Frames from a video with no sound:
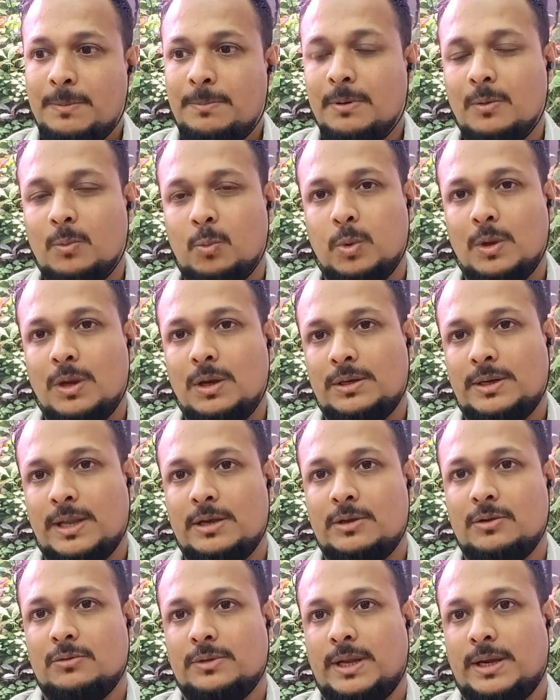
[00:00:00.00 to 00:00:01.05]
People will
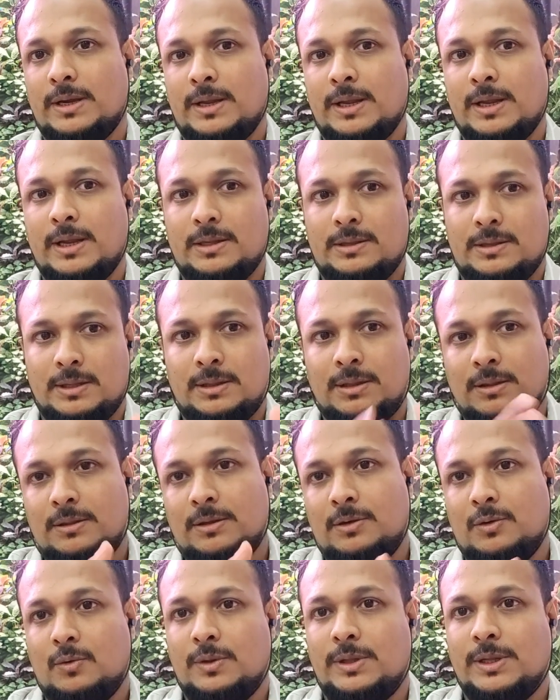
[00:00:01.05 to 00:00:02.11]
tell you that, hey, this
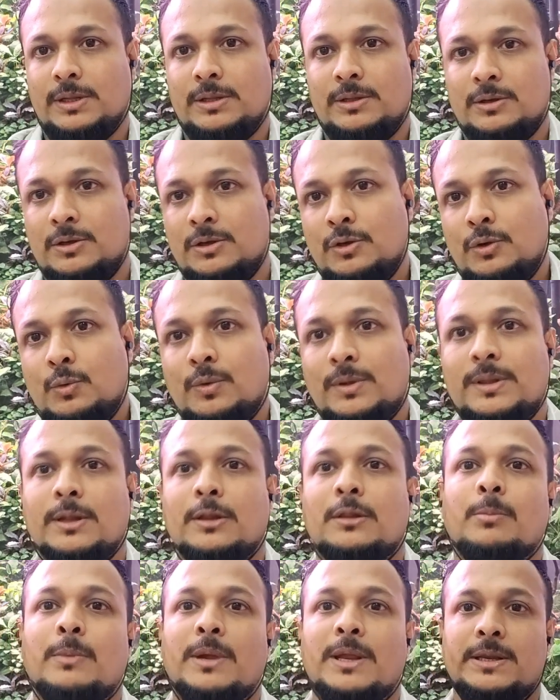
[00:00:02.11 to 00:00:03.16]
is the dosage, use
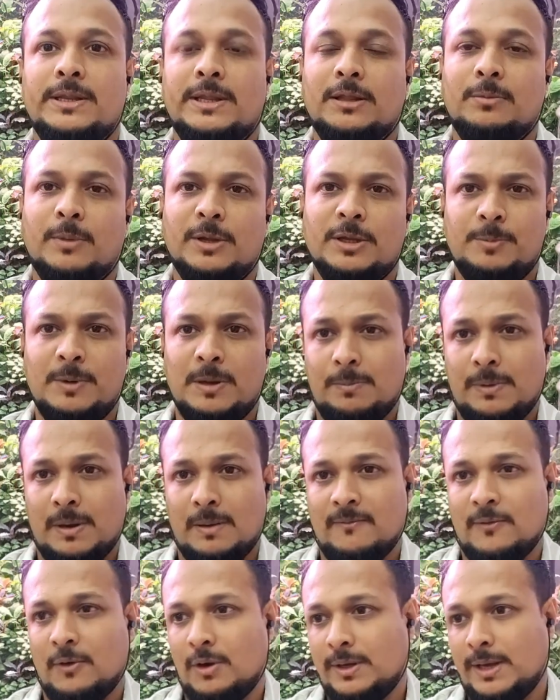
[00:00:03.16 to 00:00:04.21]
this much
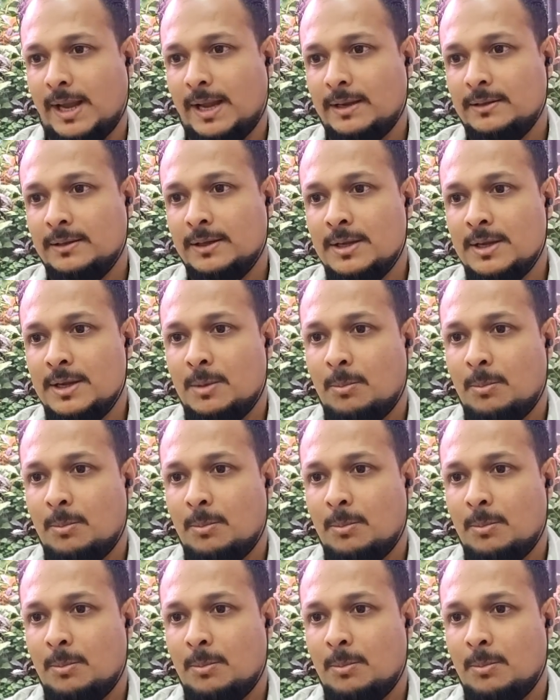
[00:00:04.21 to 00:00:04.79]
ppm for a tank.